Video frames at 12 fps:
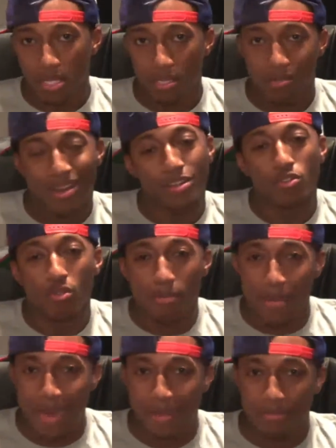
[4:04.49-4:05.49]
You know, I knew
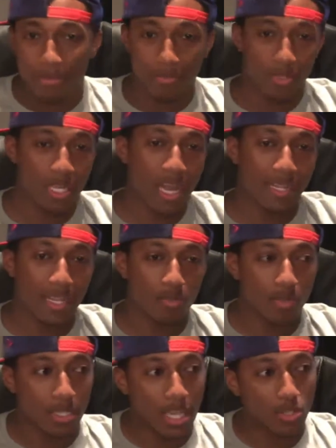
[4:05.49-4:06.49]
about it, but it was like that's
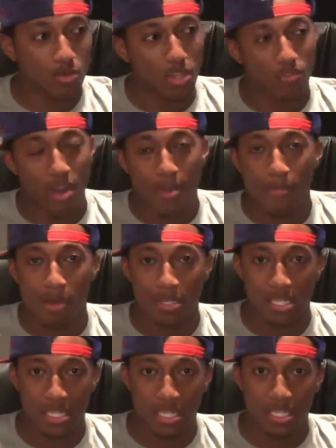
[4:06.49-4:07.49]
what that's what grandma
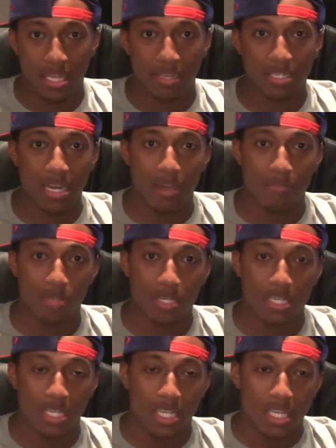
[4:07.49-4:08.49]
did. That's not
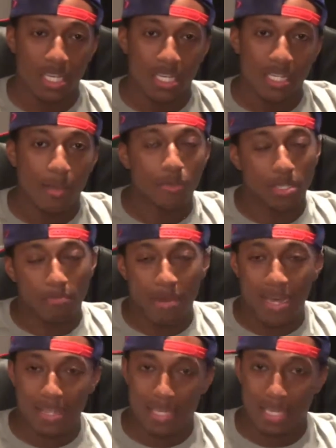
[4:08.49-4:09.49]
what that wasn't
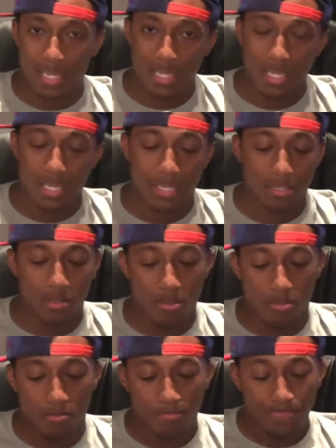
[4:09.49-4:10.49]
my thing. And
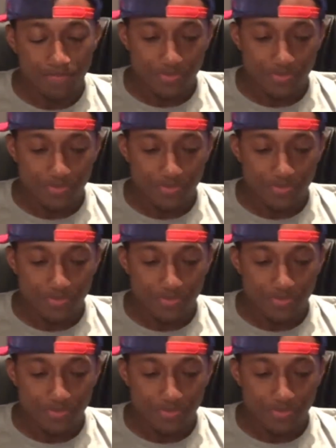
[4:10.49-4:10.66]
so,